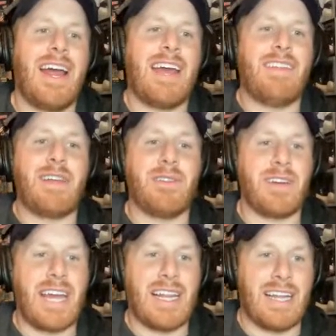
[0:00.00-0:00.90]
And then you
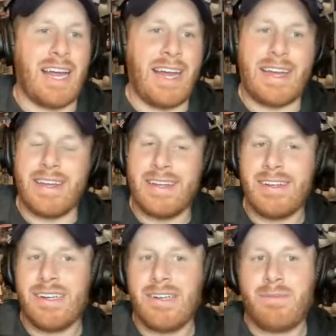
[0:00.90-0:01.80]
look at like
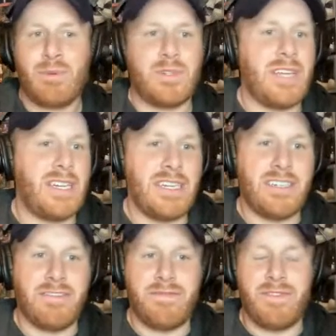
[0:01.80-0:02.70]

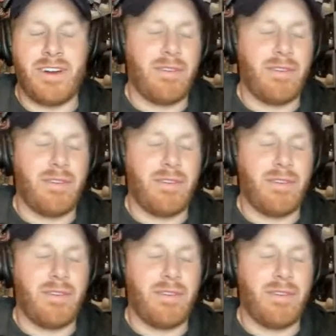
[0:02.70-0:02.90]
percentage of,